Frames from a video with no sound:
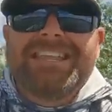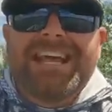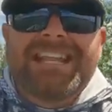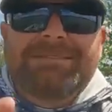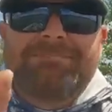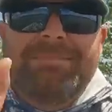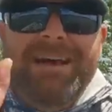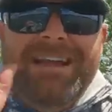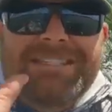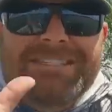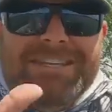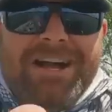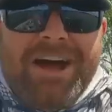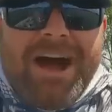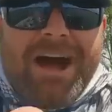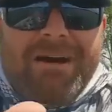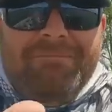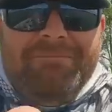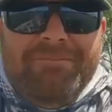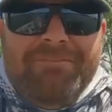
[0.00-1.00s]
That's my
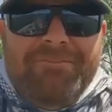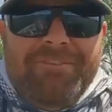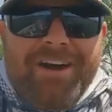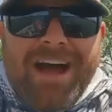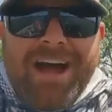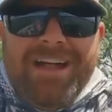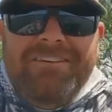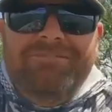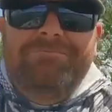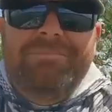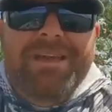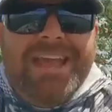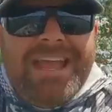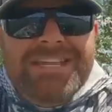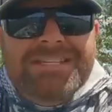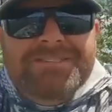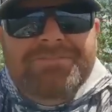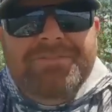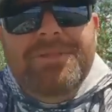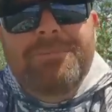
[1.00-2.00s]
top five
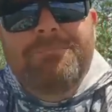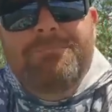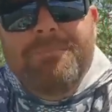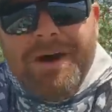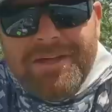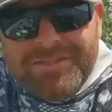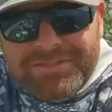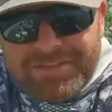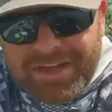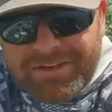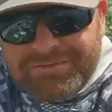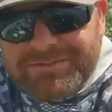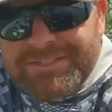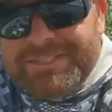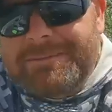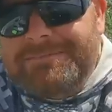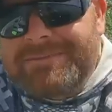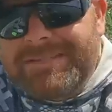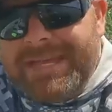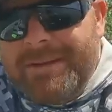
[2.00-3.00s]
baits for the month of
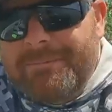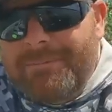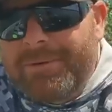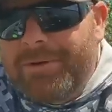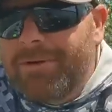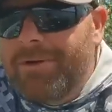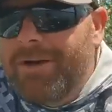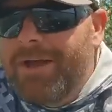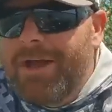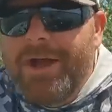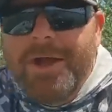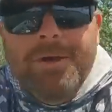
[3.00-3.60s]
September.